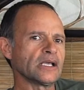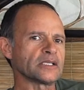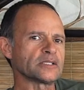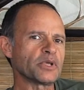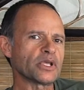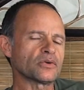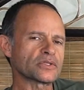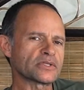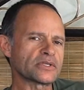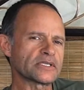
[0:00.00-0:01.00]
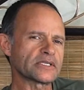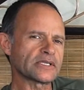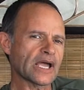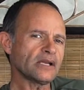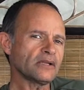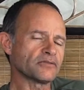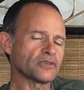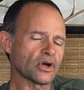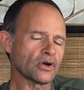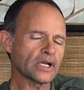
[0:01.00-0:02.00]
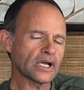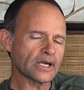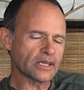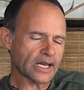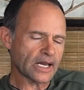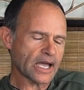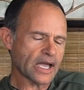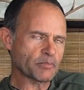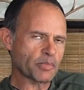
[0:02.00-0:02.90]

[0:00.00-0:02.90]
is because the style of yoga that I